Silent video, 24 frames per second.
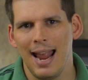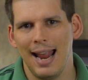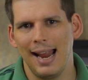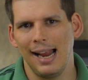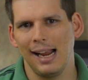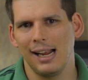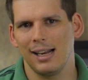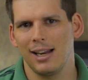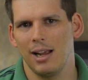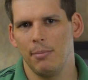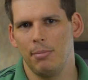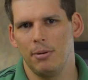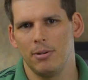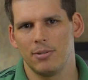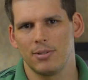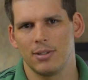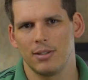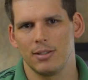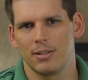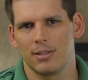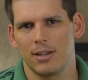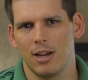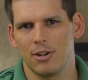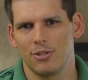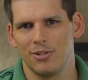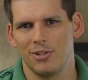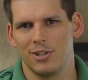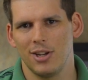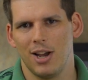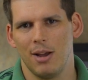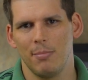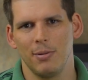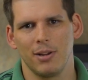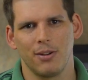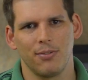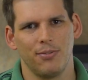and I pose a discussion
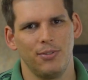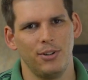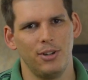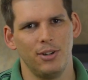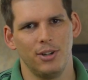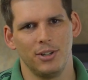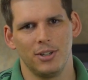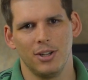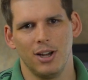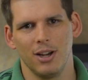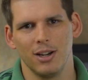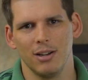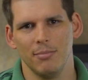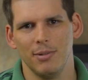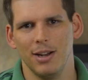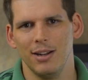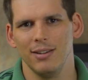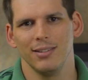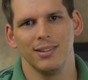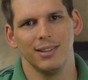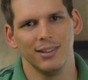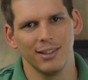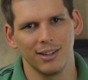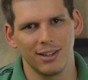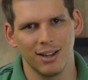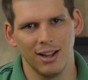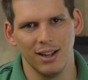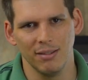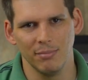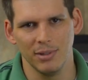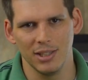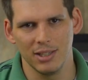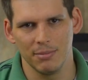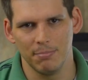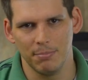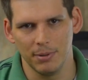topic for you to talk about in the
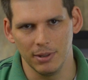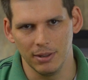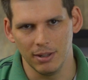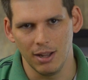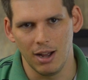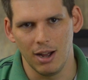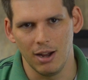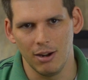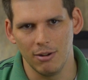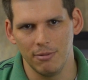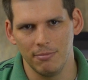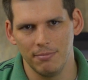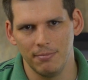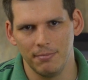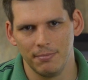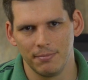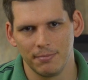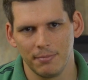comments below.